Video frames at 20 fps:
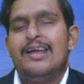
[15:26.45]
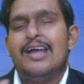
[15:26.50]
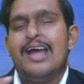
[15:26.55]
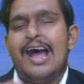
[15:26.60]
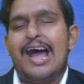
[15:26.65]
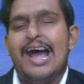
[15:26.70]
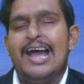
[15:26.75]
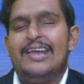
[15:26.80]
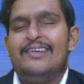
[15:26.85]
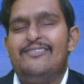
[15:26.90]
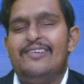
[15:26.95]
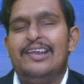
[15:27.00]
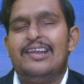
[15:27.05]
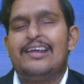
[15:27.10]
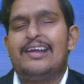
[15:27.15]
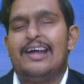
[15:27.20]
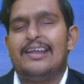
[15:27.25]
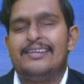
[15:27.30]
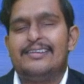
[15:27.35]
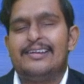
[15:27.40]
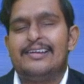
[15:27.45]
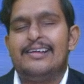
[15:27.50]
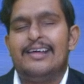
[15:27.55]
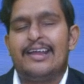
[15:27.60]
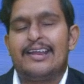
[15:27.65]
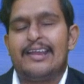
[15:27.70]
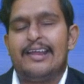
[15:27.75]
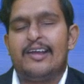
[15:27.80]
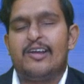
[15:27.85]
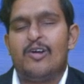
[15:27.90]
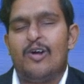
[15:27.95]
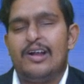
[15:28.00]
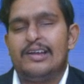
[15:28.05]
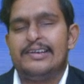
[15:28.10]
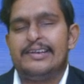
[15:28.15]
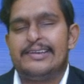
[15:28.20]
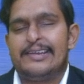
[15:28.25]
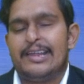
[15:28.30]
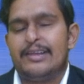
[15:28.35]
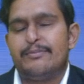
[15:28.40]
I will consider record
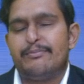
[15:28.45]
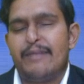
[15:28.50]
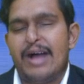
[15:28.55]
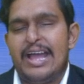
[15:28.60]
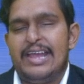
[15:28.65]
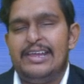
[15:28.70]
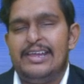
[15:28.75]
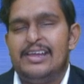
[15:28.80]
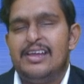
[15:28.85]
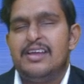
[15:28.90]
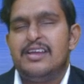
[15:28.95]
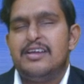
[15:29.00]
it in my